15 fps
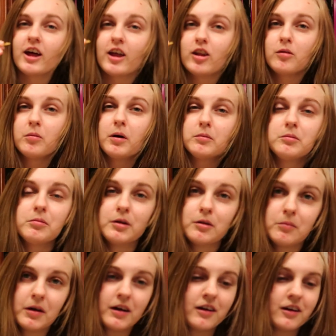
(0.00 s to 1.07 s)
I had the bobby pin
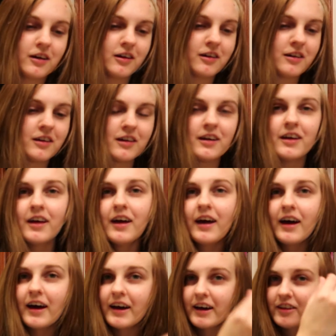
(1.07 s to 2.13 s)
in my hair.
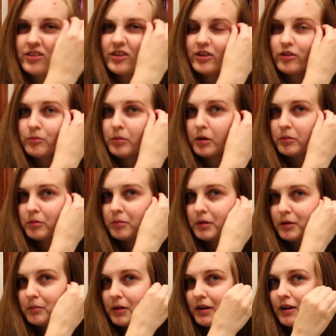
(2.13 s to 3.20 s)
I had to have the bobby
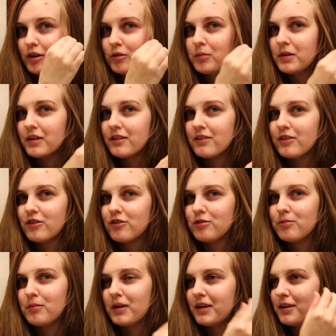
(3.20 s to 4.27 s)
pin in my hair because of
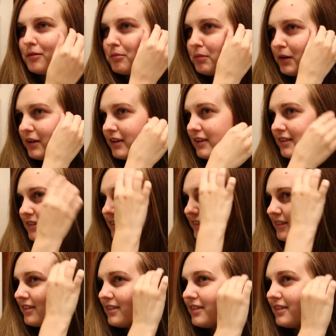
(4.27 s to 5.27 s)
my bangs.